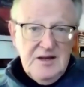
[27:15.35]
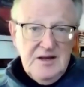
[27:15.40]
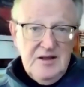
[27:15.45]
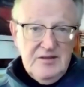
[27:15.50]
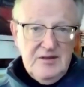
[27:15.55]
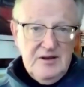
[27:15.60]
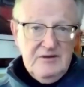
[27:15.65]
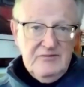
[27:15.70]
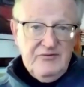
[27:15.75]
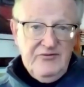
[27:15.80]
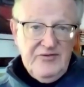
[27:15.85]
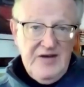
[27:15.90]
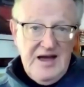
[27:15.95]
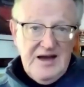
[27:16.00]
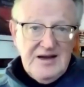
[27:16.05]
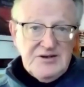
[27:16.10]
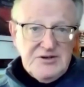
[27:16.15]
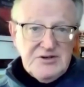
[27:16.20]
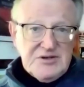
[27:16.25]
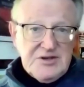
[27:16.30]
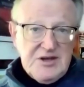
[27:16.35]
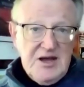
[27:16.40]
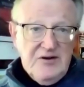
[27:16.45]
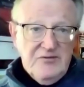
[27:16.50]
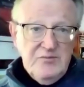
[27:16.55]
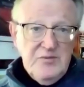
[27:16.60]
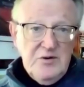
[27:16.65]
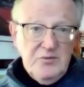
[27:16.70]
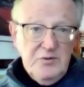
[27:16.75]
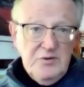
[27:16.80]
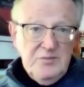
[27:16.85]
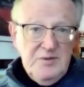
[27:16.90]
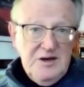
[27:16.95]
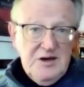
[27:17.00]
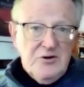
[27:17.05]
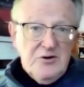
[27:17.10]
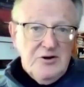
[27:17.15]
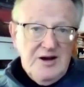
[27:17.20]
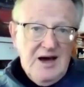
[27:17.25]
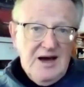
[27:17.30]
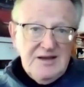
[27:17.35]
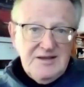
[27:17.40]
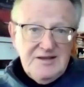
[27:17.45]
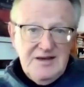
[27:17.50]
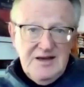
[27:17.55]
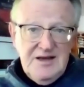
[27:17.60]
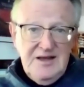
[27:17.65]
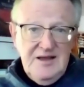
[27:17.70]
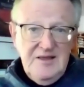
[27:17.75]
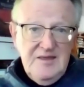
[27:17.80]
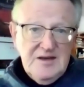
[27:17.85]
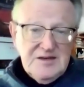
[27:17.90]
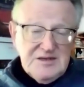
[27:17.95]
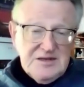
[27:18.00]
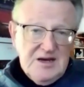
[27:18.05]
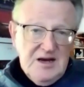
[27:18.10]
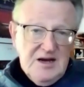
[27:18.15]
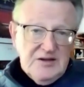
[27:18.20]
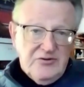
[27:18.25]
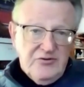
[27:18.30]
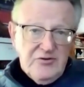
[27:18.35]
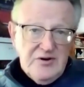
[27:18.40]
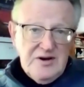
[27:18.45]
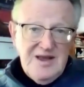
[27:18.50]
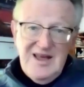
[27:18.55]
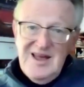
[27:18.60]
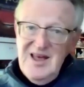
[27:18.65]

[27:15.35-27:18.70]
that a fascist government would be a good idea in this country.